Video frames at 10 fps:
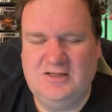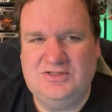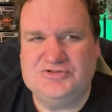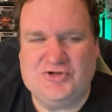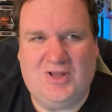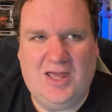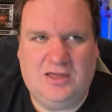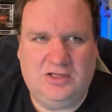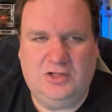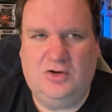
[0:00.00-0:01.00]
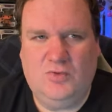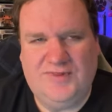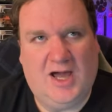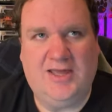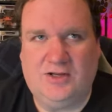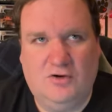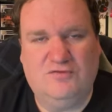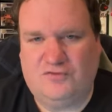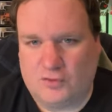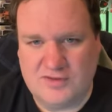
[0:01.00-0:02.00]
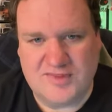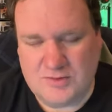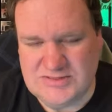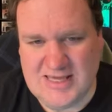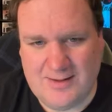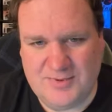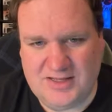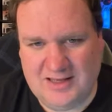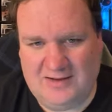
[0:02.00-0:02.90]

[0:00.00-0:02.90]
so like, you know, when the Idaho 4 thing was happening,